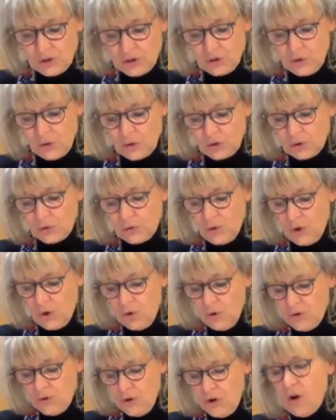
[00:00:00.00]
toward
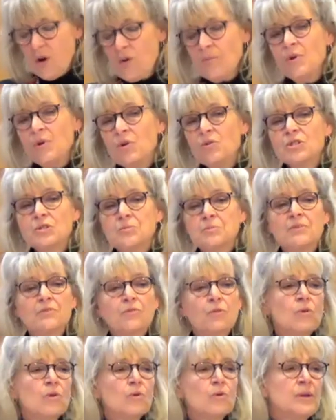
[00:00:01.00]
growth almost
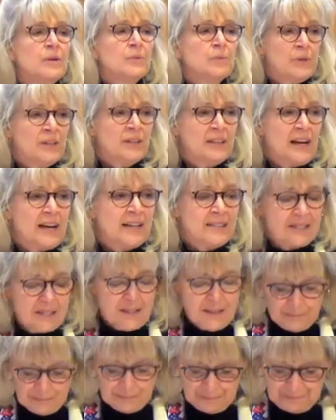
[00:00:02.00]
before we realize
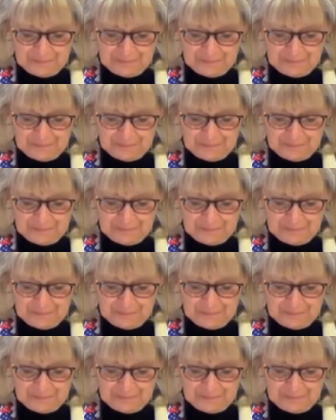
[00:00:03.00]
it.